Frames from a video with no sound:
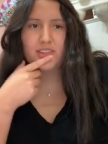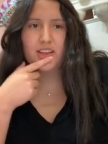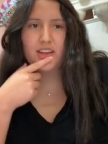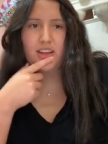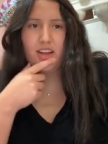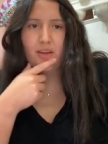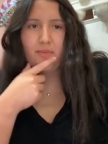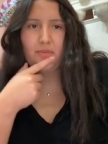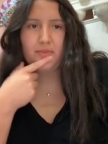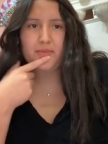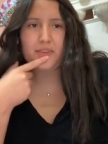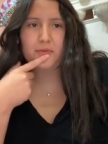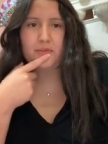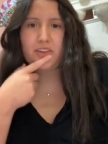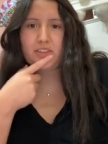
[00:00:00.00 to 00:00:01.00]

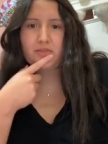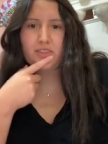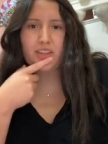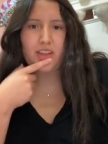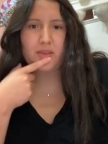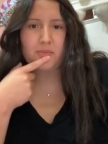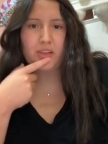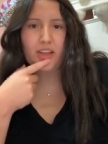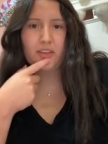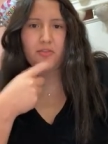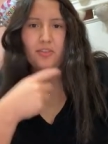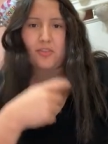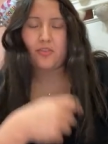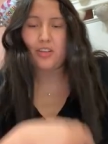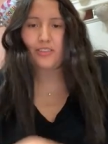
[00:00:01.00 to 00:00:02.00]
The first one I applied
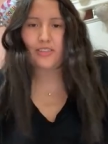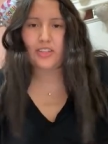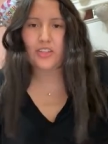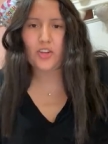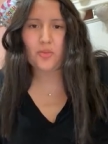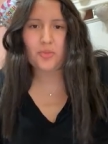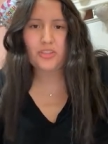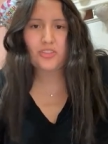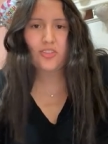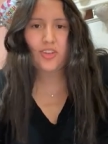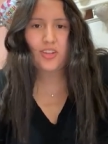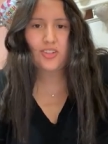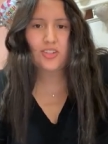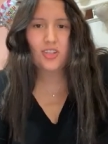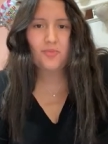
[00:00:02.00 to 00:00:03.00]
for was the Gilman
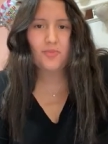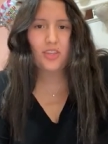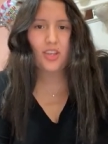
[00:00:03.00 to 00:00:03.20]
Scholarship,